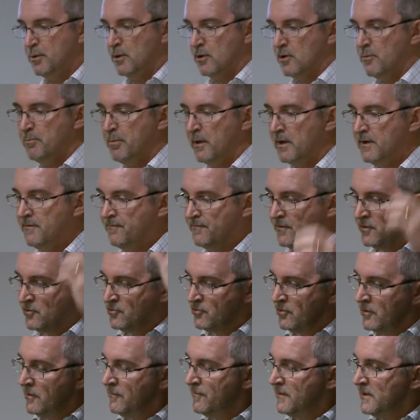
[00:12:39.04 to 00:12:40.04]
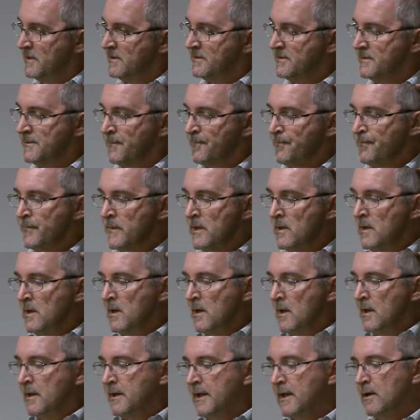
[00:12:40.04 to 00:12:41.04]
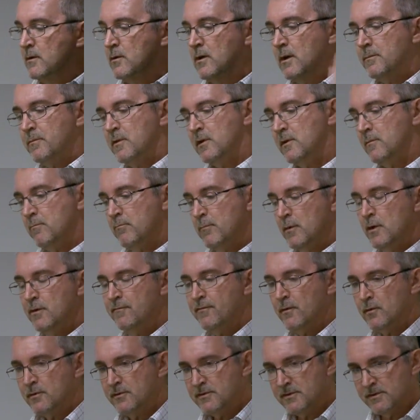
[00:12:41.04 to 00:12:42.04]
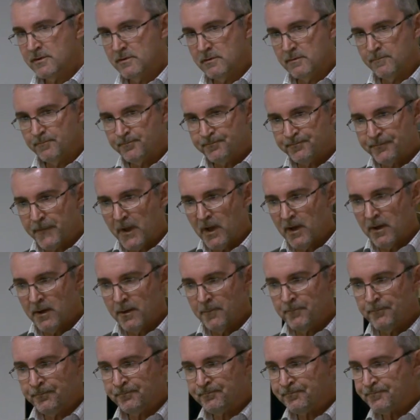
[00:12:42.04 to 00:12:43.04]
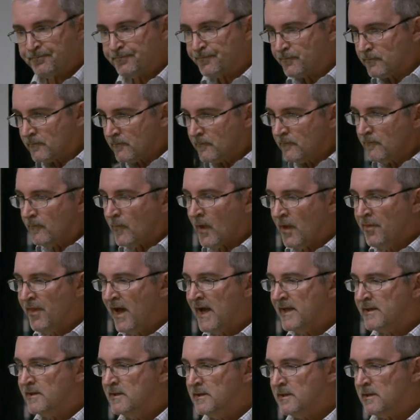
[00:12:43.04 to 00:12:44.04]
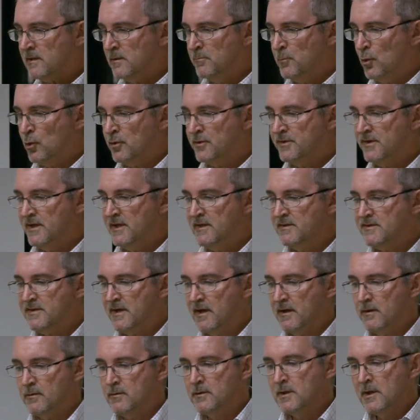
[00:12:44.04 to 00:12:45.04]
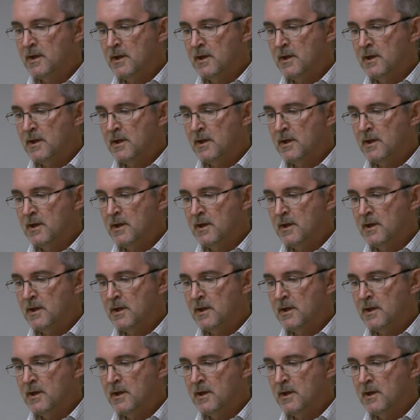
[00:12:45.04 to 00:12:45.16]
book by Vitruvius. Now I'm going to move on to that in a little more detail.